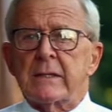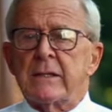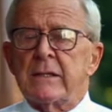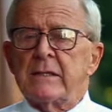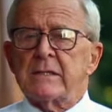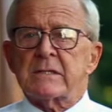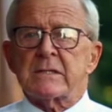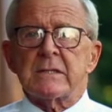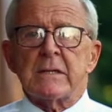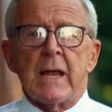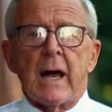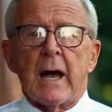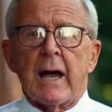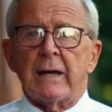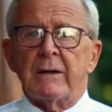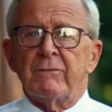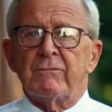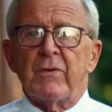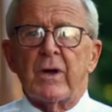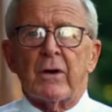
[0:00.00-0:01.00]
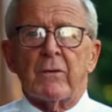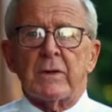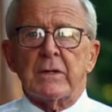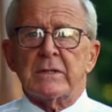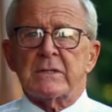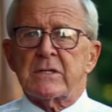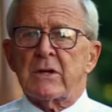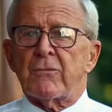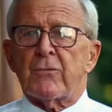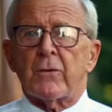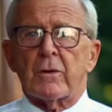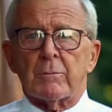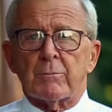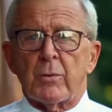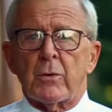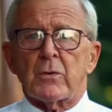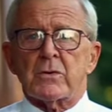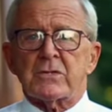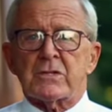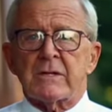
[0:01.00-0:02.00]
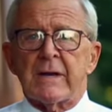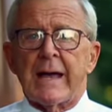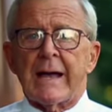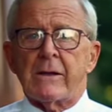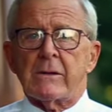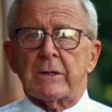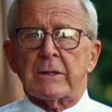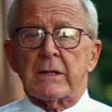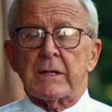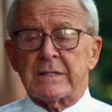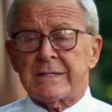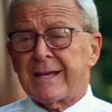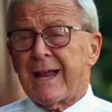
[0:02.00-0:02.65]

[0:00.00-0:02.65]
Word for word: these nine very different personalities,